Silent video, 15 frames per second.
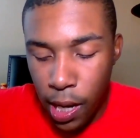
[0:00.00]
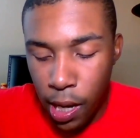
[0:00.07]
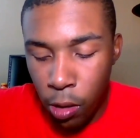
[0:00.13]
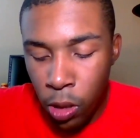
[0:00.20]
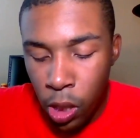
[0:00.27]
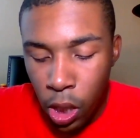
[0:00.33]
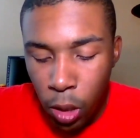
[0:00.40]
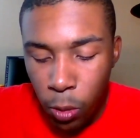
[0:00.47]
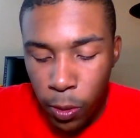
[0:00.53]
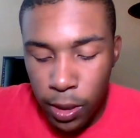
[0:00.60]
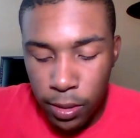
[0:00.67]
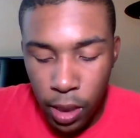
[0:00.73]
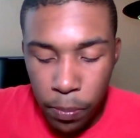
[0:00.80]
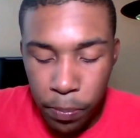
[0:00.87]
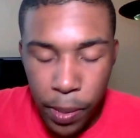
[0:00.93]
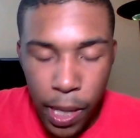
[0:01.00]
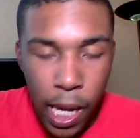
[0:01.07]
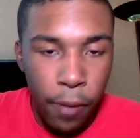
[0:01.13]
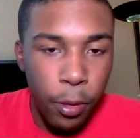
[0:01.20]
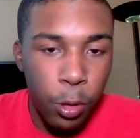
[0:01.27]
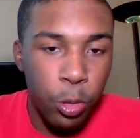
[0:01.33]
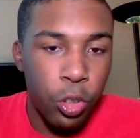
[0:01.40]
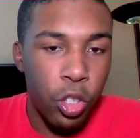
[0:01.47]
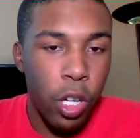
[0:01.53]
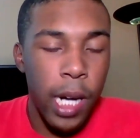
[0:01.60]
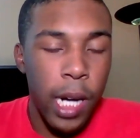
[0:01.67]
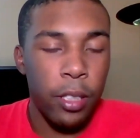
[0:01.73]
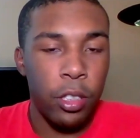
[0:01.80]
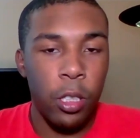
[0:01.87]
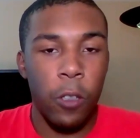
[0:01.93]
Now, we see Beth, who's
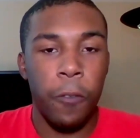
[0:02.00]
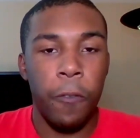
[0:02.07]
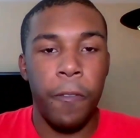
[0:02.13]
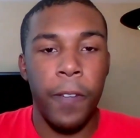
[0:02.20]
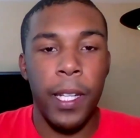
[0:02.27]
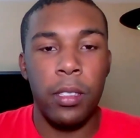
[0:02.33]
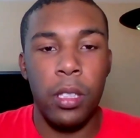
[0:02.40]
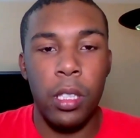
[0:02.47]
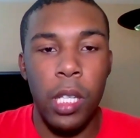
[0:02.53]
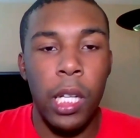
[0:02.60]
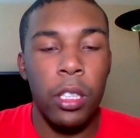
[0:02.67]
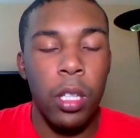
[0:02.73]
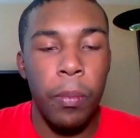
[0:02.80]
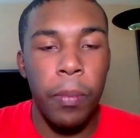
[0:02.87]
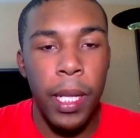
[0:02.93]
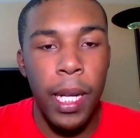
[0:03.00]
trying to still fix the Dr.